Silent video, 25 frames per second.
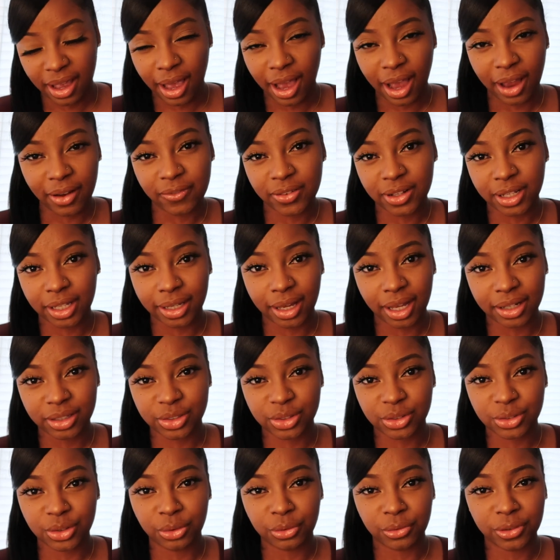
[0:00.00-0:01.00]
I feel like I
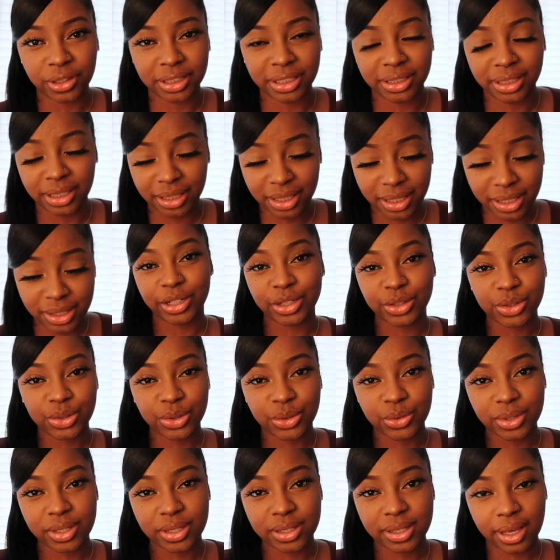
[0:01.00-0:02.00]
just don't really need it. I just
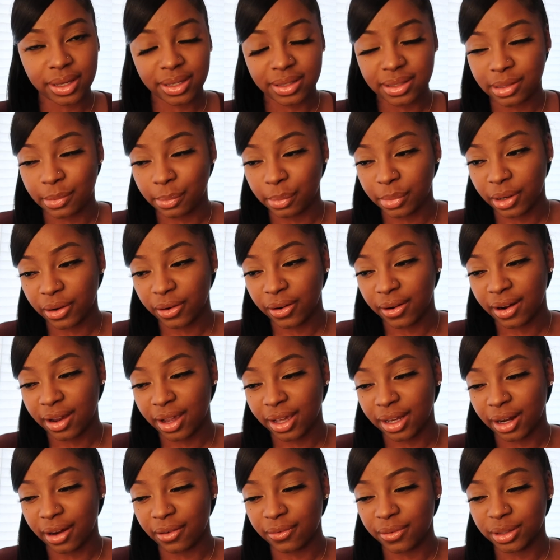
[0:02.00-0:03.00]
use this as the mirror
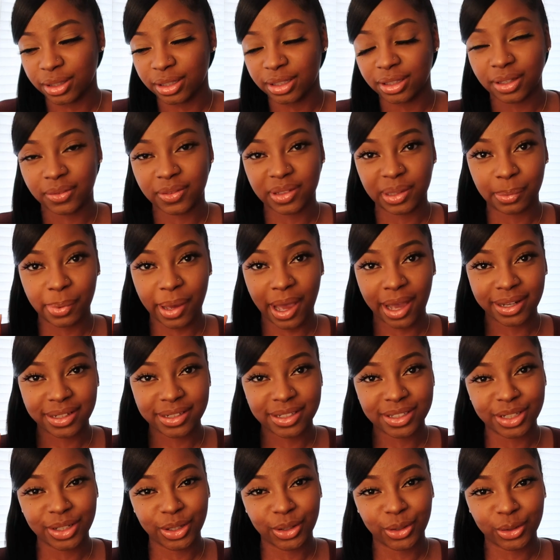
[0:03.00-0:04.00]
and I really love the
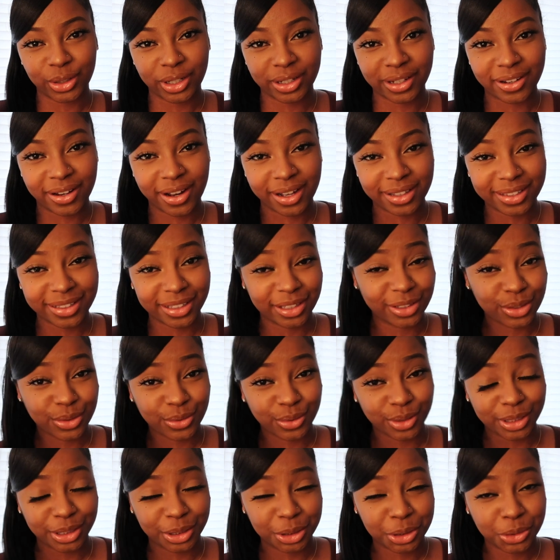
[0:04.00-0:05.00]
packaging on here. I think it's
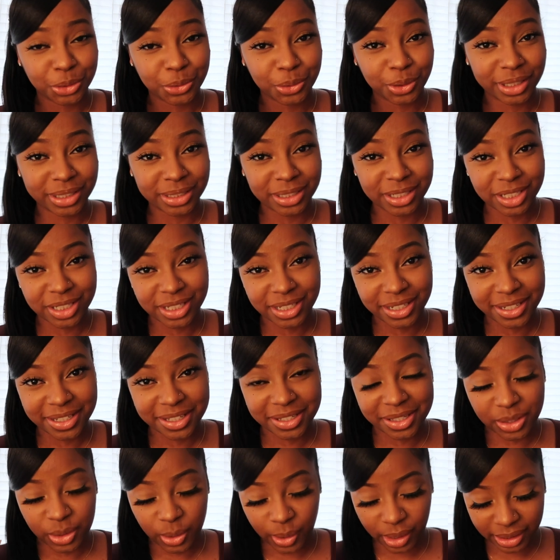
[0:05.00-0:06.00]
really cute and
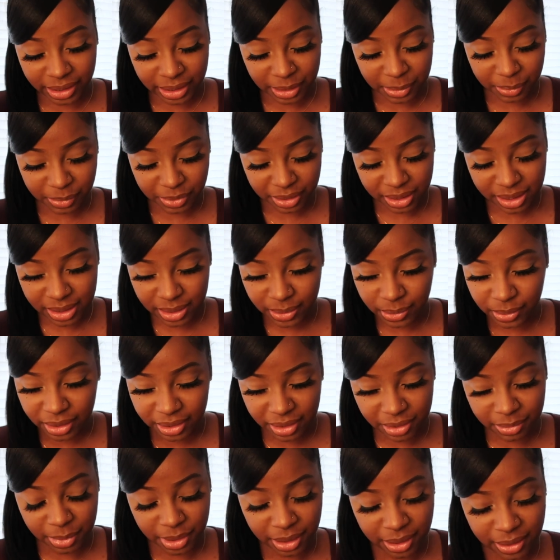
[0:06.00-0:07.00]
chic so I keep this
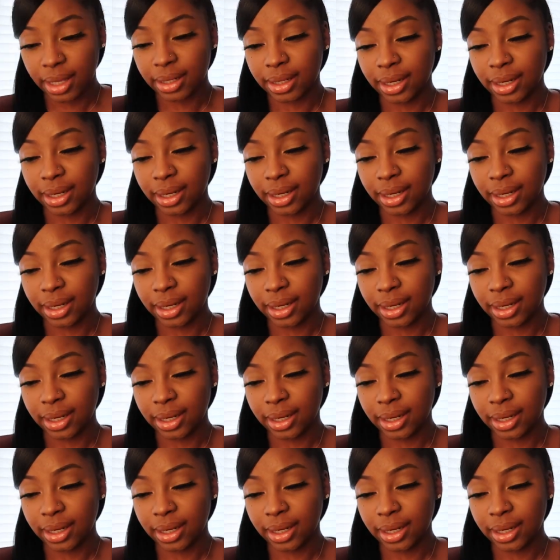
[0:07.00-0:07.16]
with me.